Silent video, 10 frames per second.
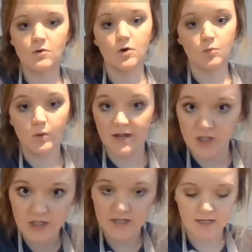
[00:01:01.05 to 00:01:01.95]
or
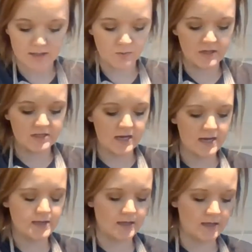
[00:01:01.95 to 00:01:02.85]
wedged it, as we
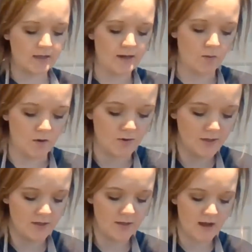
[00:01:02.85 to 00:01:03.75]
say in the clay
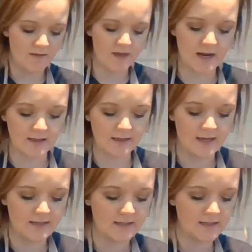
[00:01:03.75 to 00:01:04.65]
world, and I let
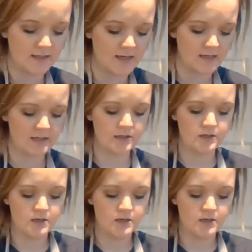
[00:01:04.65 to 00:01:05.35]
it sit.